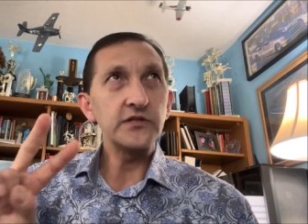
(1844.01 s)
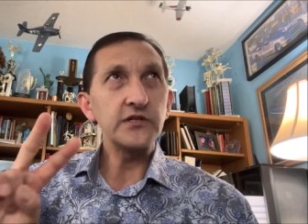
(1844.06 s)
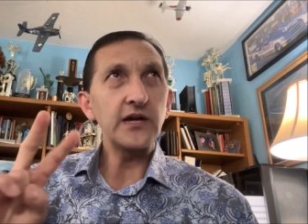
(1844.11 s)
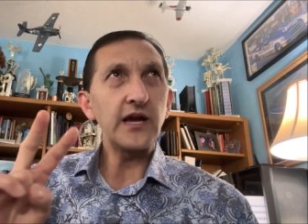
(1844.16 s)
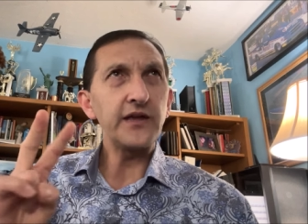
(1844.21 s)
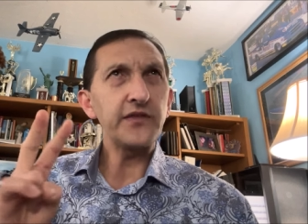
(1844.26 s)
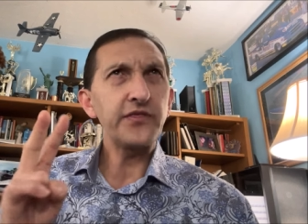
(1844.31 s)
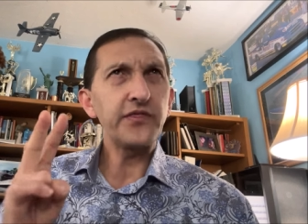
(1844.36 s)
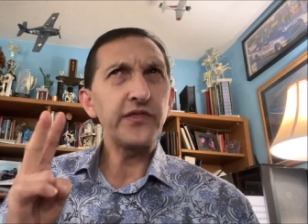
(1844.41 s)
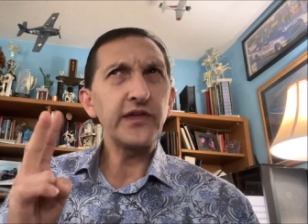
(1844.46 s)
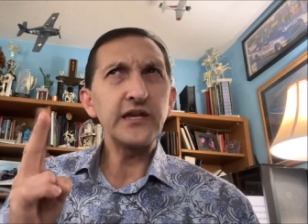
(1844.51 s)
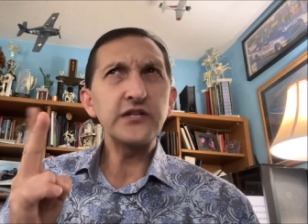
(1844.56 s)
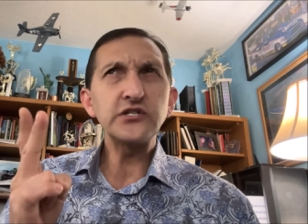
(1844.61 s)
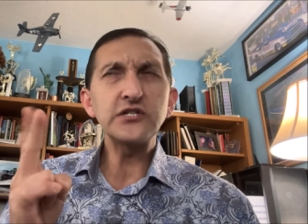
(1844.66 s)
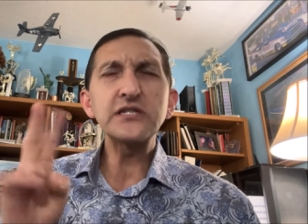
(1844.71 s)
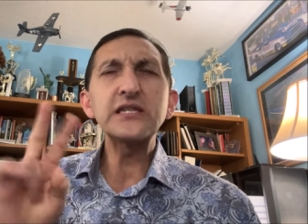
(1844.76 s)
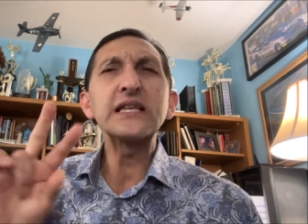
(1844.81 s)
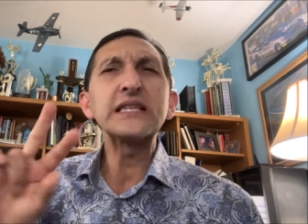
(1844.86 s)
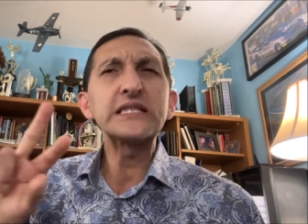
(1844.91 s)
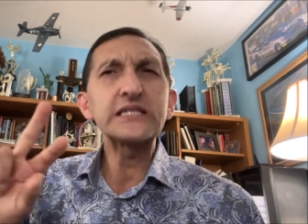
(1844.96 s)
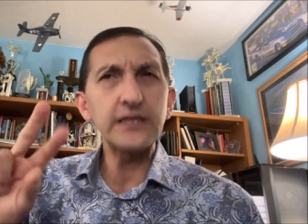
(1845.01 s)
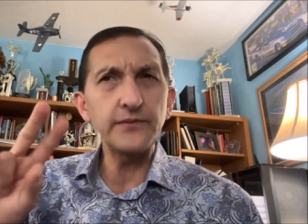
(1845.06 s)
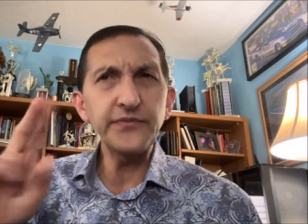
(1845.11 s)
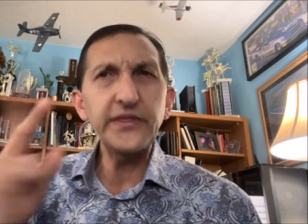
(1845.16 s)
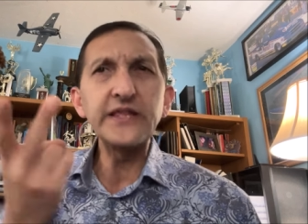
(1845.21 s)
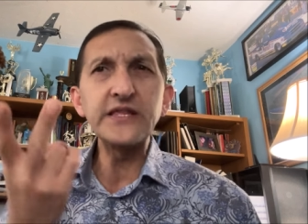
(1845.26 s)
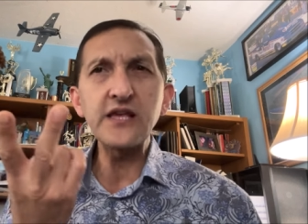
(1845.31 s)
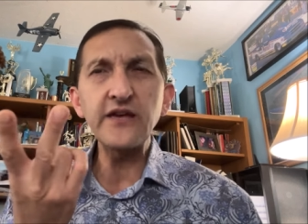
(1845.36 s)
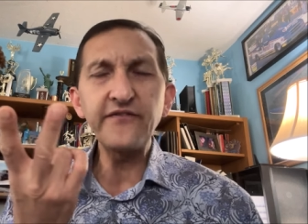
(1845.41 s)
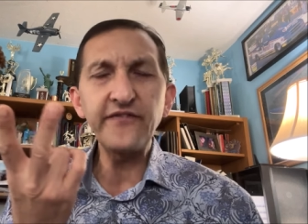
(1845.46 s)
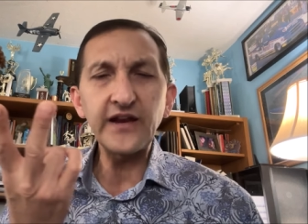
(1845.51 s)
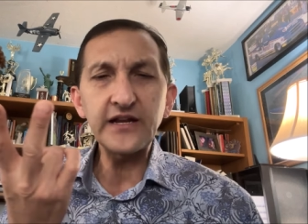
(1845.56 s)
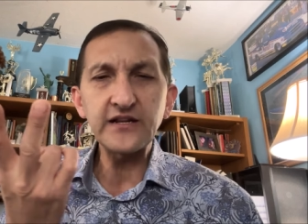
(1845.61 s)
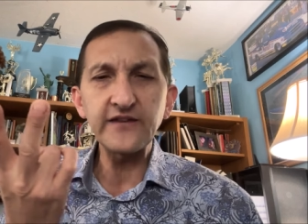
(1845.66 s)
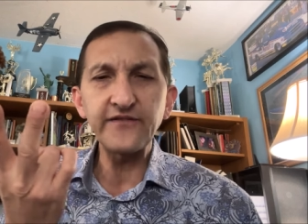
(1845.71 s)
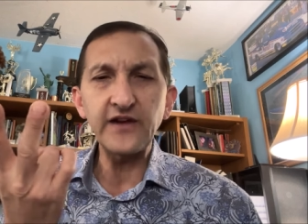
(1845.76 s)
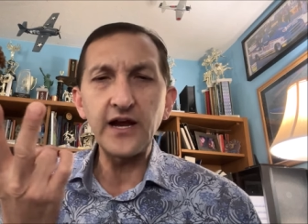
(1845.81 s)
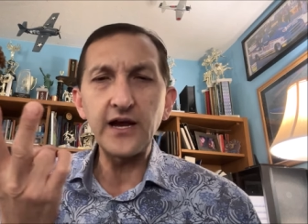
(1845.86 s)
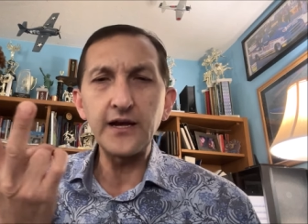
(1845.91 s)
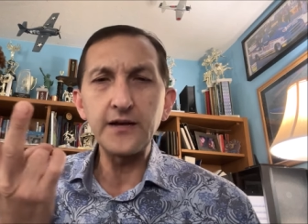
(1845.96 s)
I think she said something to the effect of,
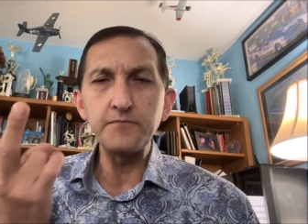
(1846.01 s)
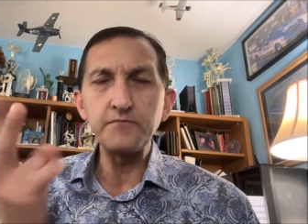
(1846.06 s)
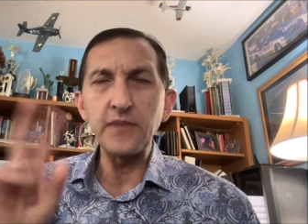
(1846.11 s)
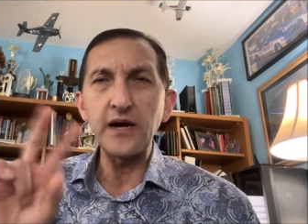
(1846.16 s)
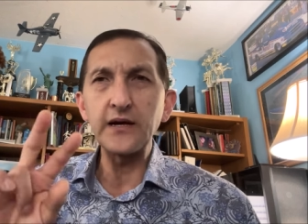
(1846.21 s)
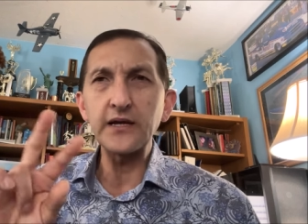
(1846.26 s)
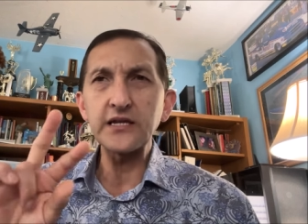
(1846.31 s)
I'm uh,